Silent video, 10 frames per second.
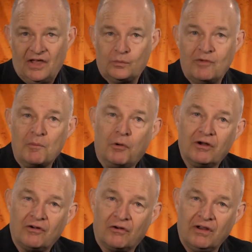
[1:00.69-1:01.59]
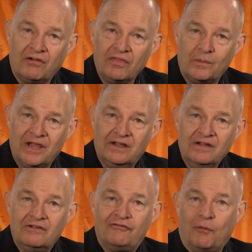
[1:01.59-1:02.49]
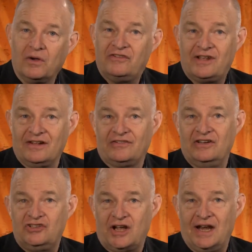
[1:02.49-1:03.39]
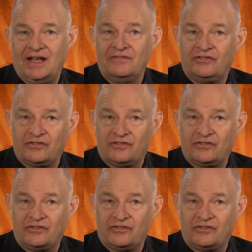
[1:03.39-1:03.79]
As we reported earlier in the week, Ford sales in China have